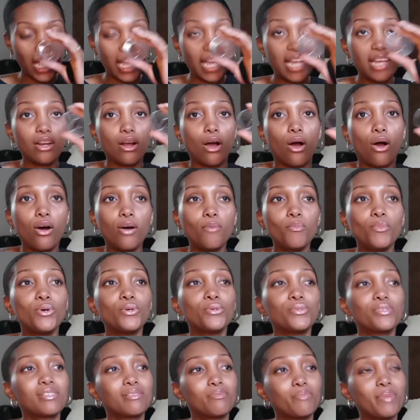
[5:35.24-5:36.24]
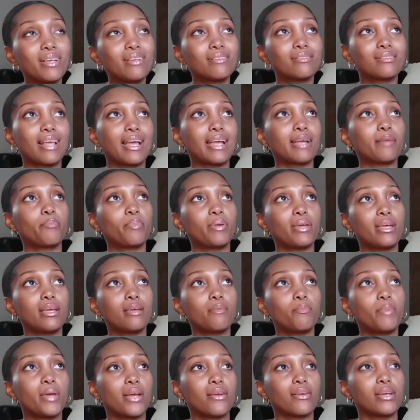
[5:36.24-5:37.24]
It almost smells like
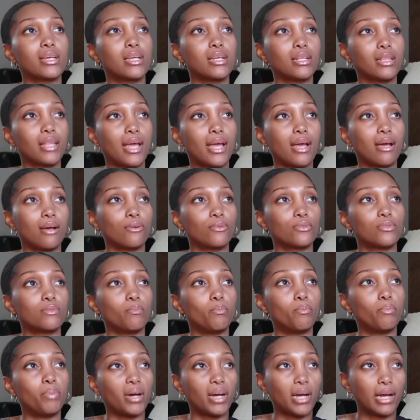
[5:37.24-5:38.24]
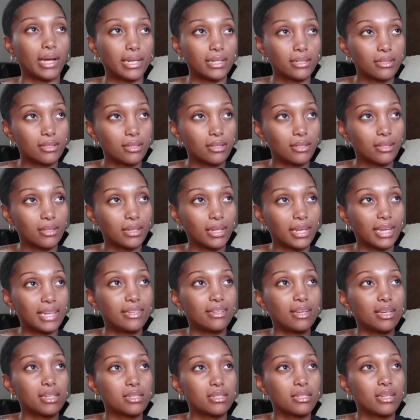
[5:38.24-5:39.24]
pink berry clouds, but
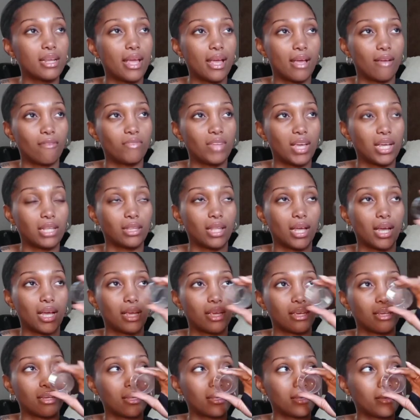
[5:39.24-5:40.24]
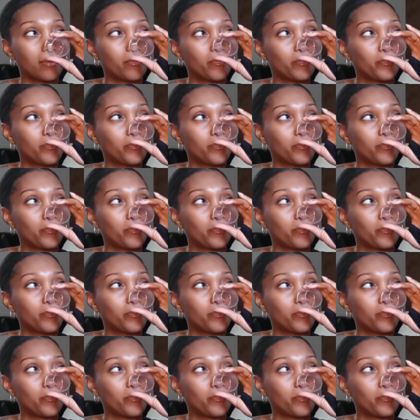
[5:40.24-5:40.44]
it doesn't have that like